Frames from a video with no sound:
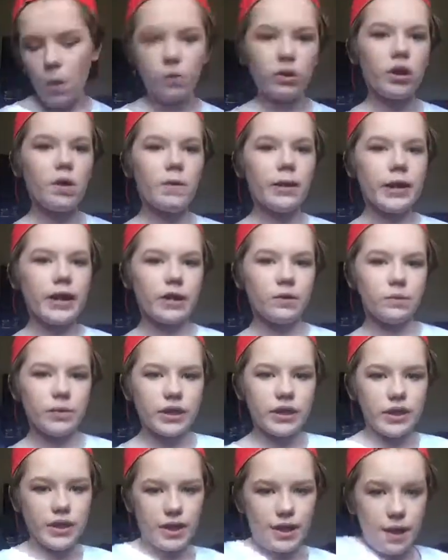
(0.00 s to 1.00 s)
We're going in
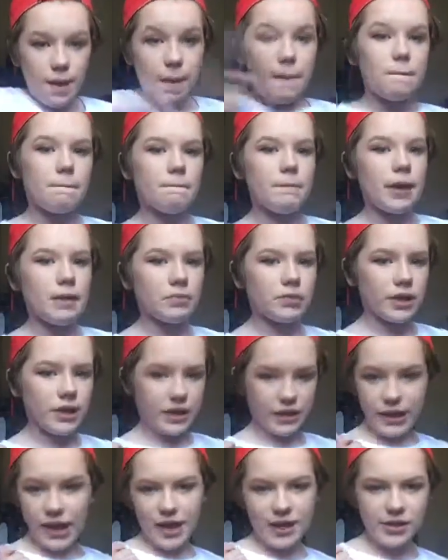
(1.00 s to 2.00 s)
with the
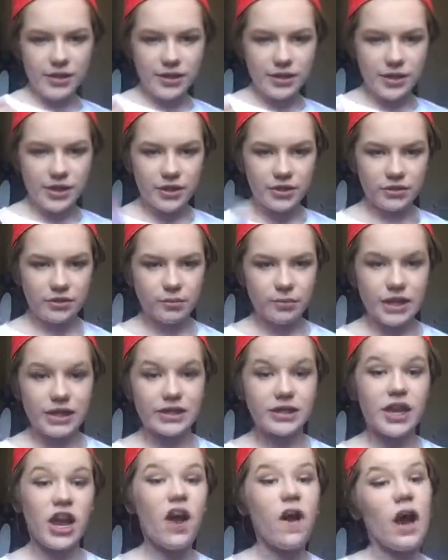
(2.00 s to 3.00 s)
Maybelline Lash Sensational
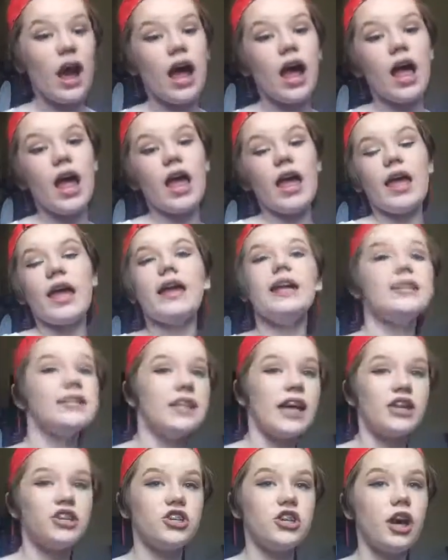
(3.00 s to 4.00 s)
Mascara. Is
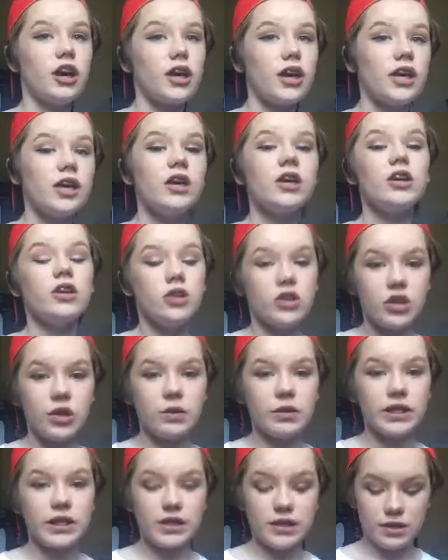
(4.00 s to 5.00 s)
that shocking?
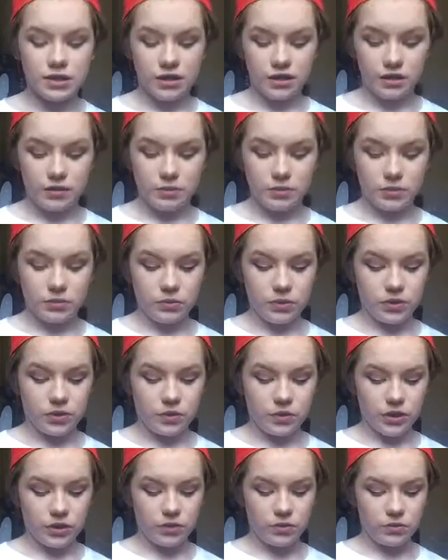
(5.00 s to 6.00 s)
No, it is not, but we are
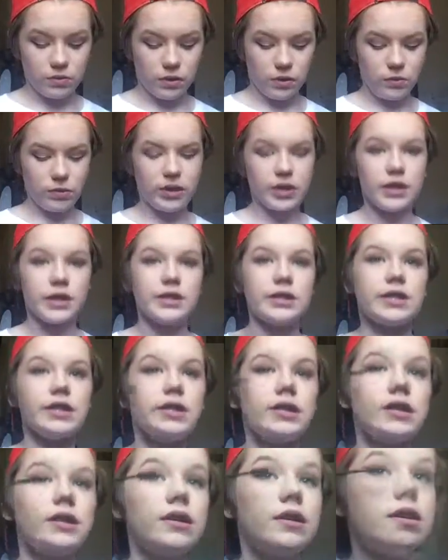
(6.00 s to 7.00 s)
going to roll with it.
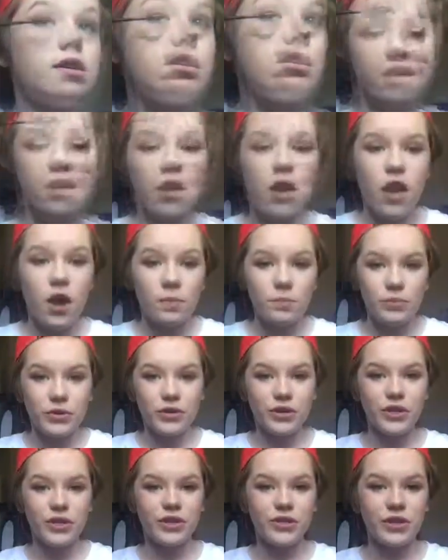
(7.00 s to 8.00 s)
Hope
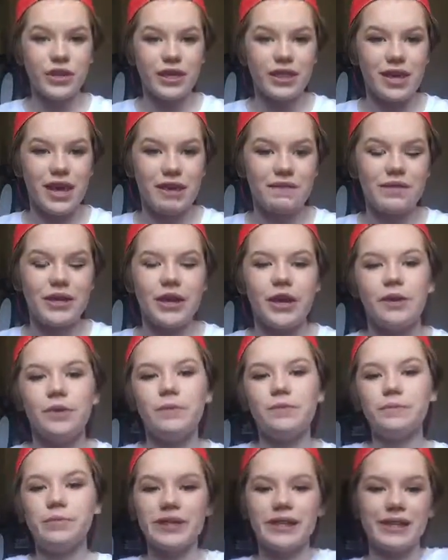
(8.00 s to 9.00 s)
you enjoyed that video.
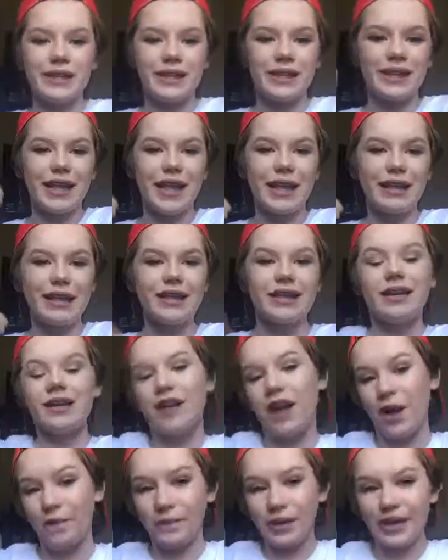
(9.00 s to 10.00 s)
Please like,
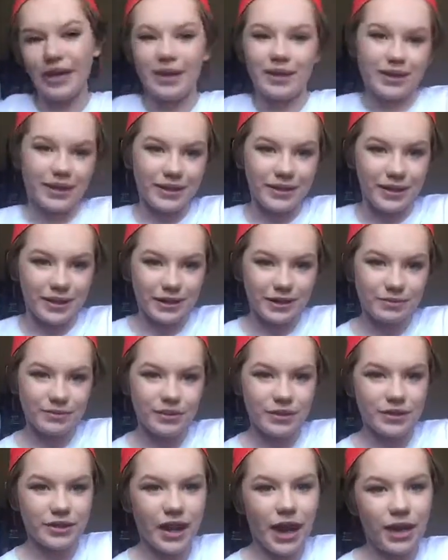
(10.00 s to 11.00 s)
comment, and click that
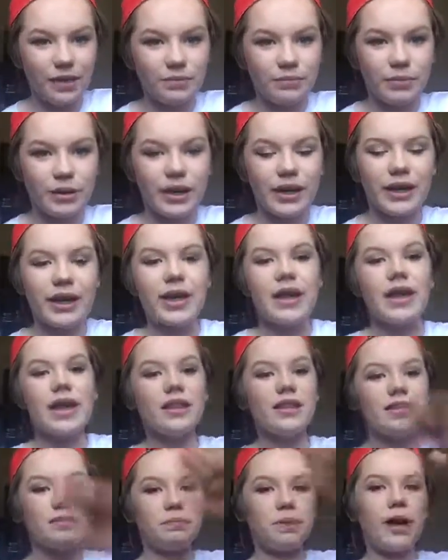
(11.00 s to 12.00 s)
subscribe button.
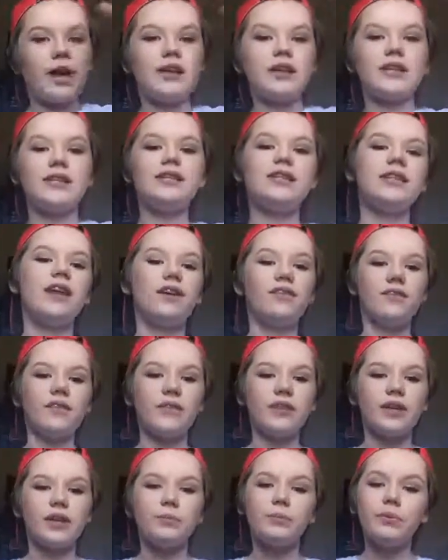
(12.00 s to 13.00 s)
This palette is
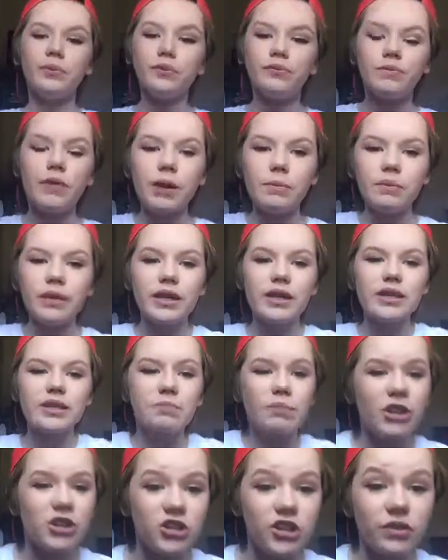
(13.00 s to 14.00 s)
definitely approved by me,
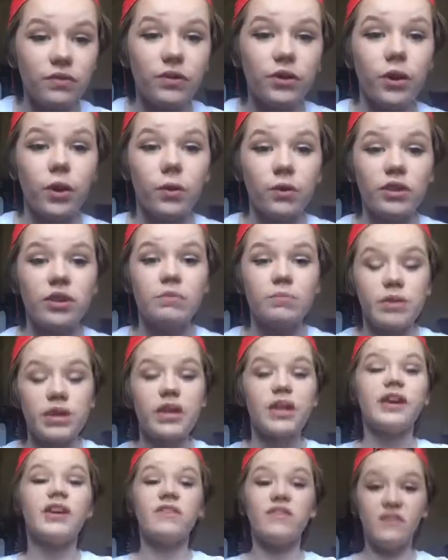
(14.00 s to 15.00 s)
especially for only
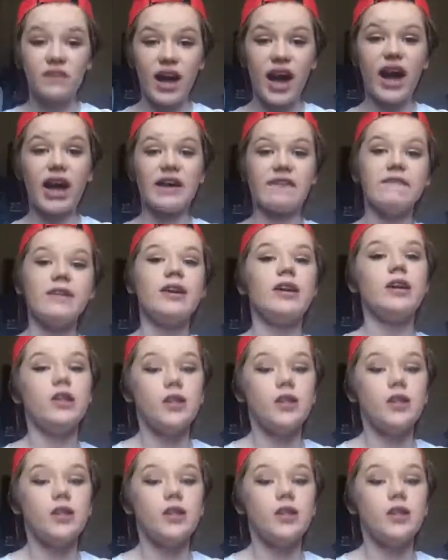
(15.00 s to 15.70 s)
being $5.